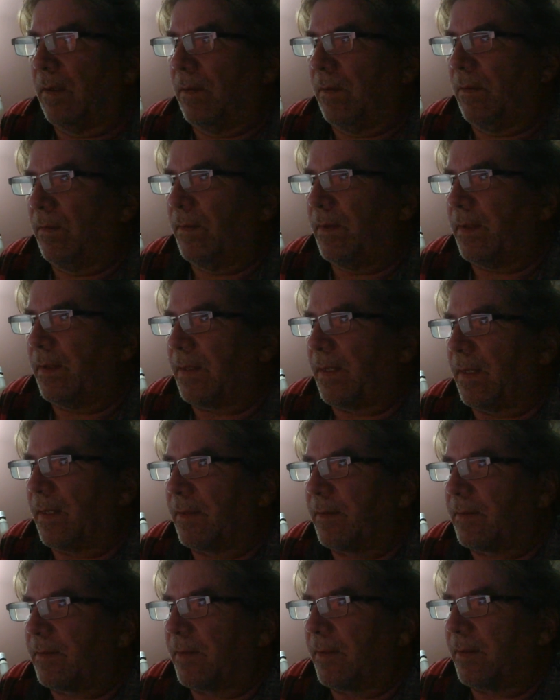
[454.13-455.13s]
Well,
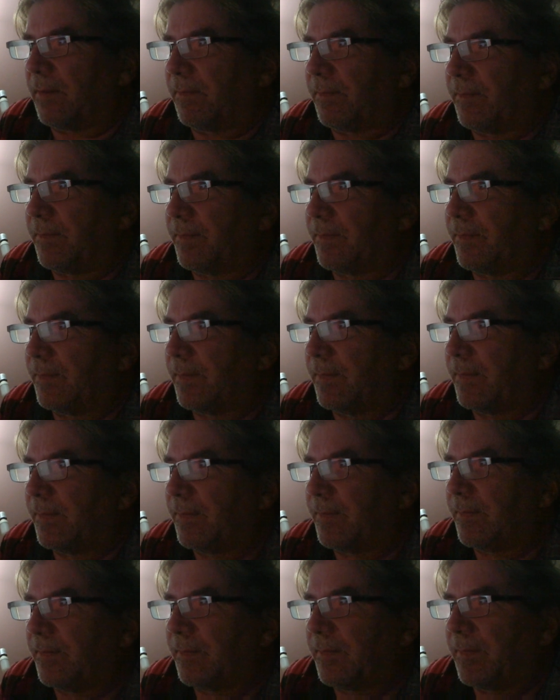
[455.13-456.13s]
guys,
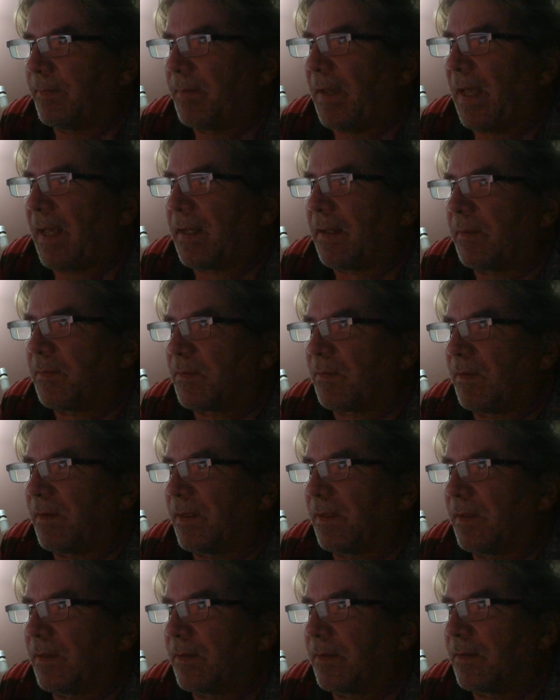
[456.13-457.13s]
backup's running.